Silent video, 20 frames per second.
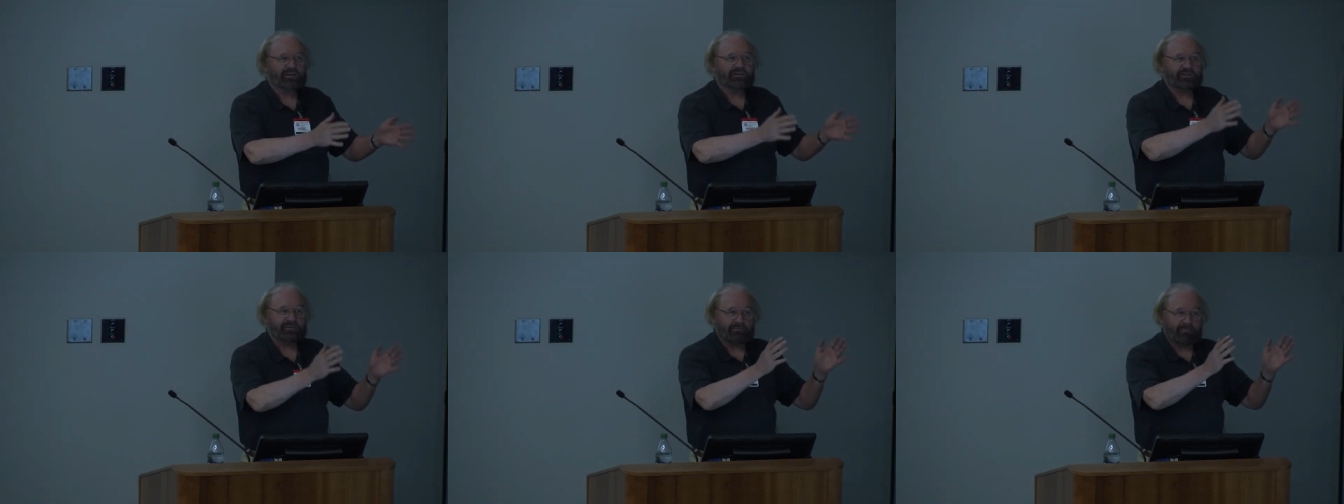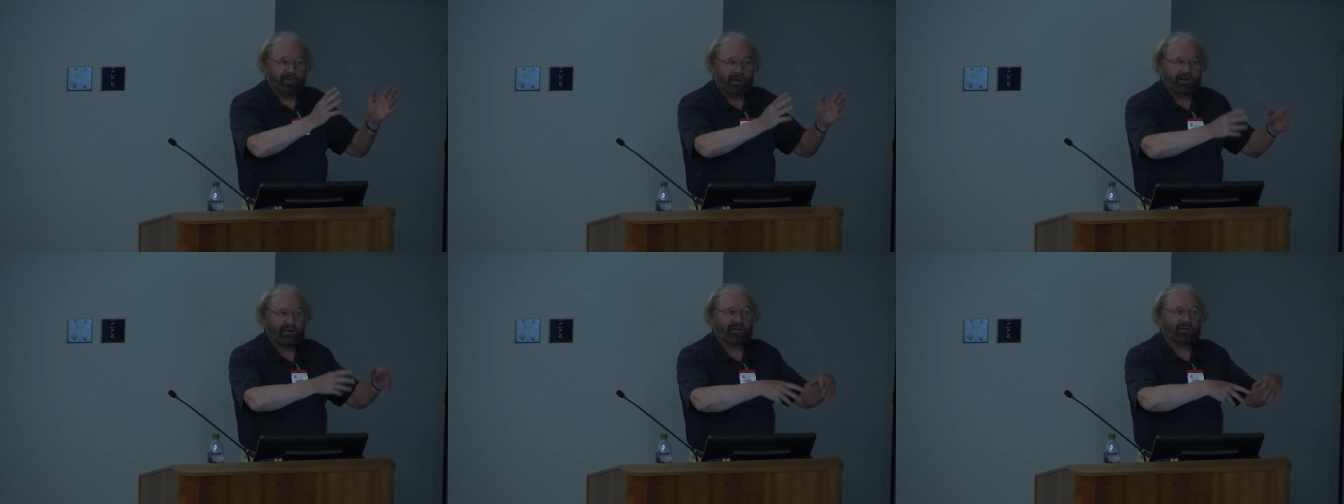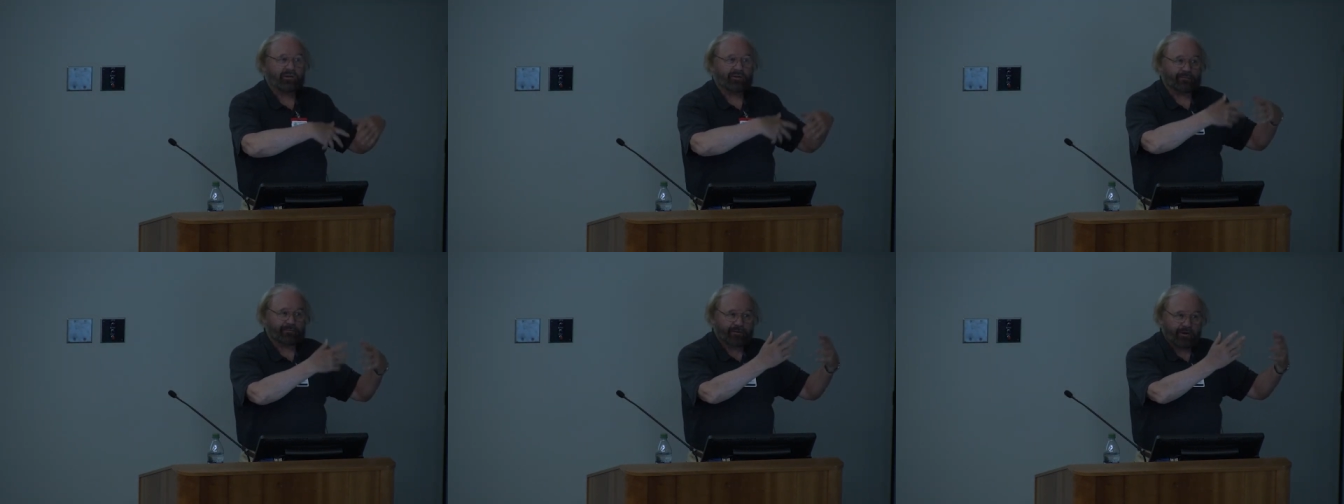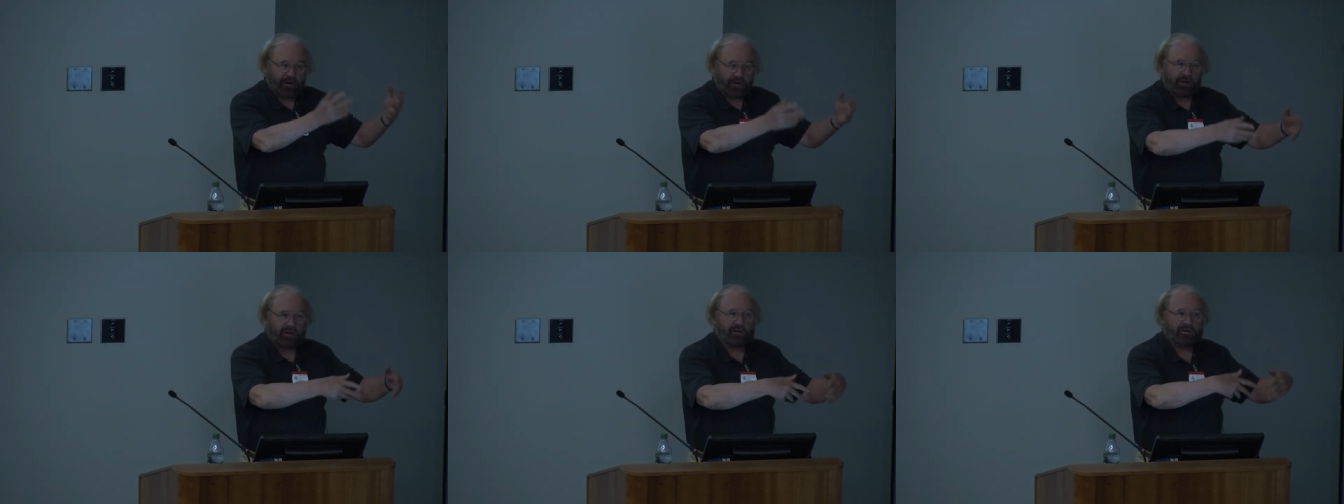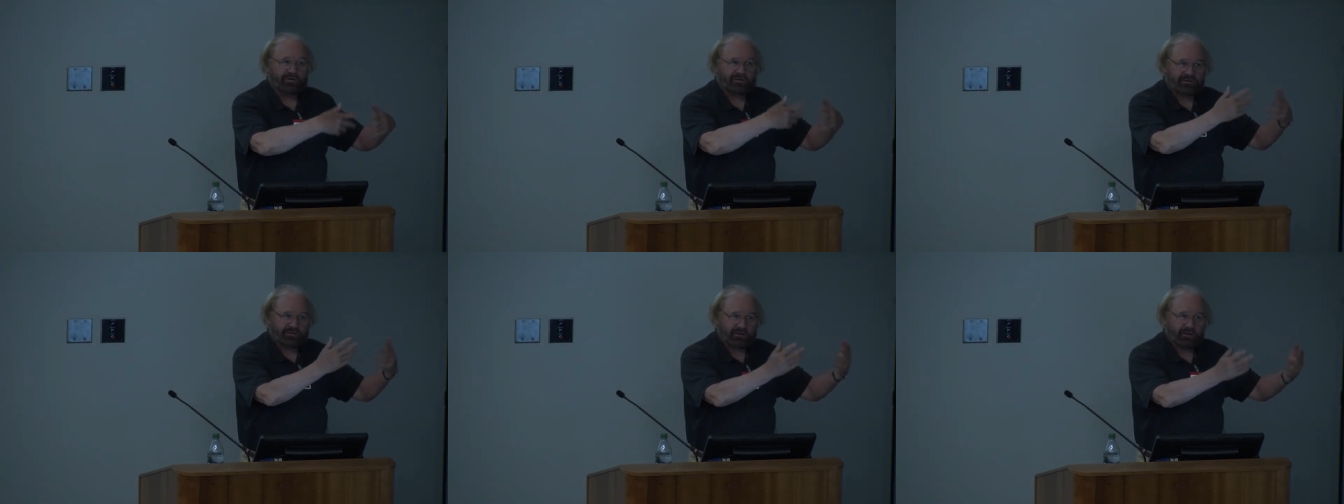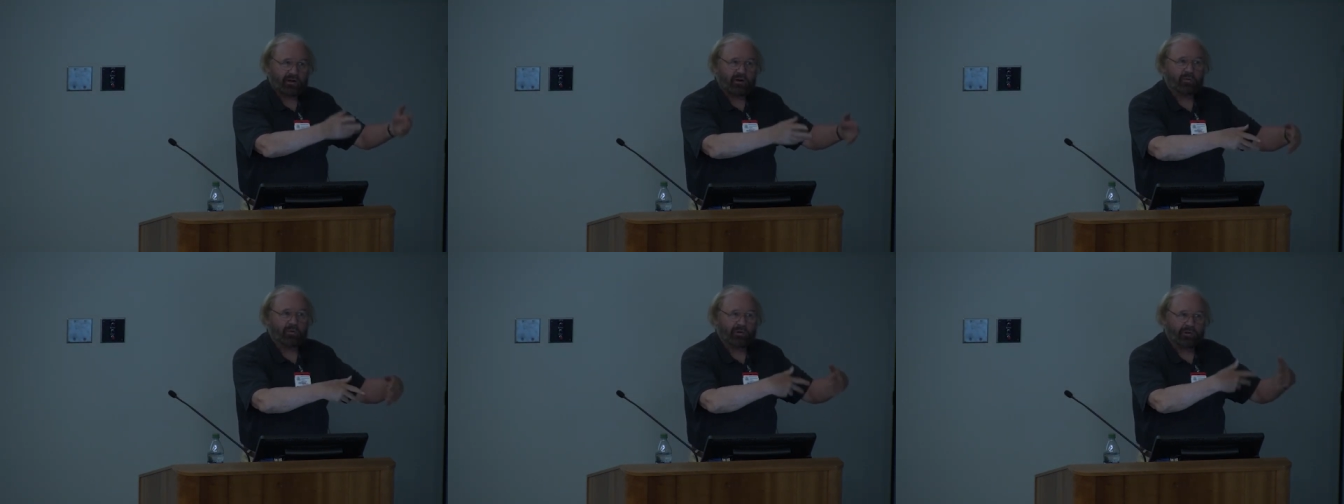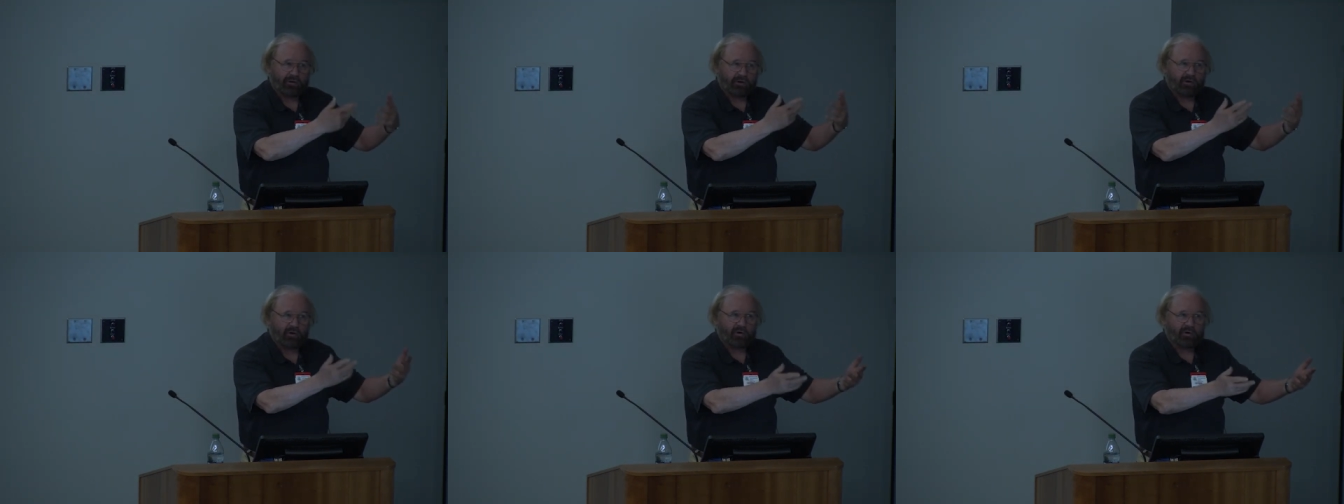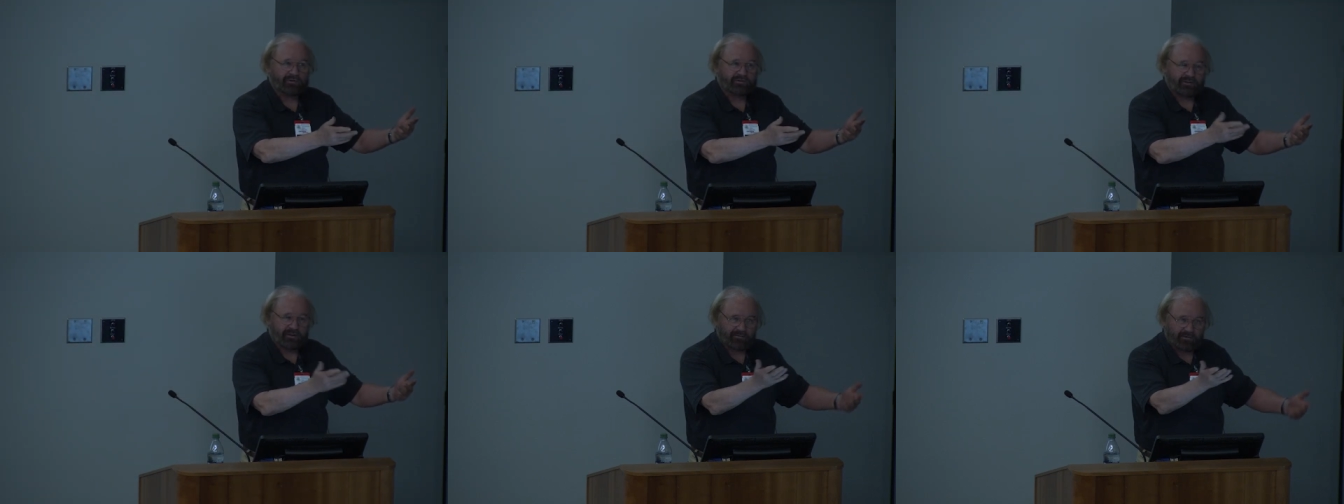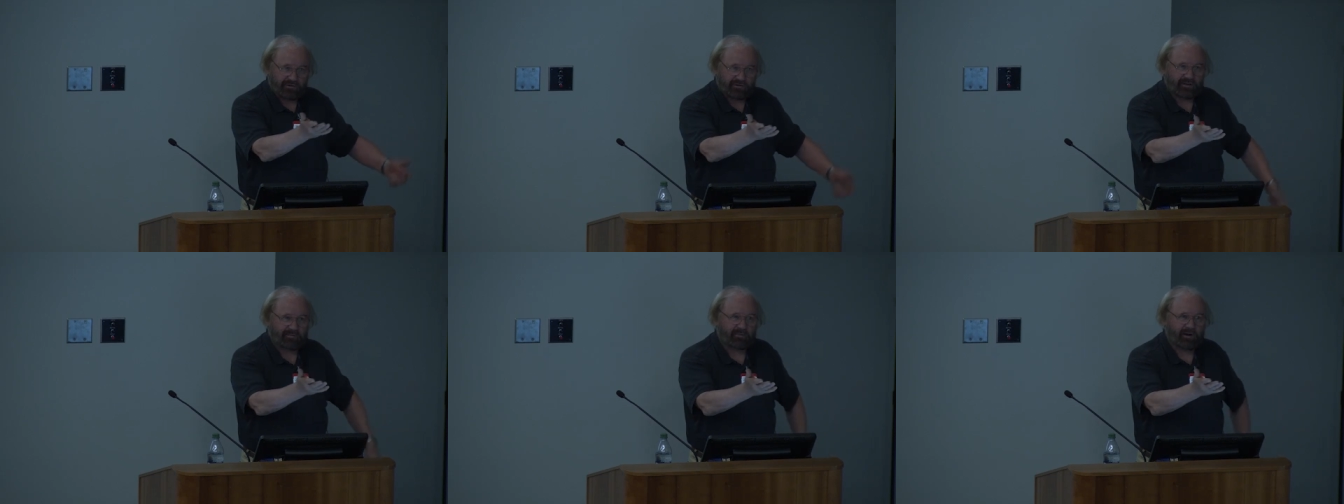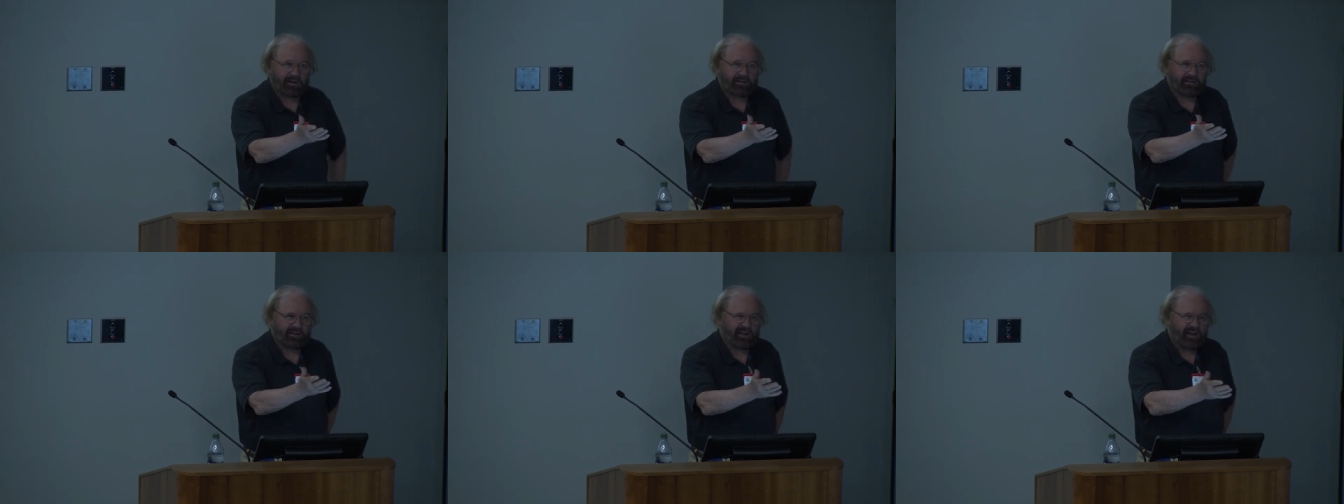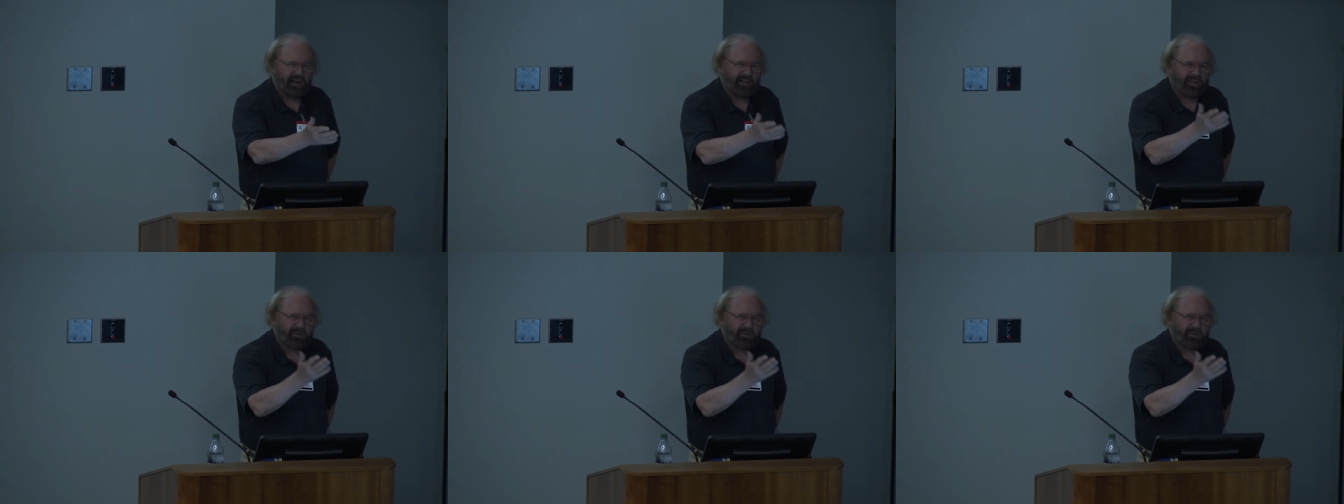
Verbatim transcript: to make the videos to go with the course. Give you some idea.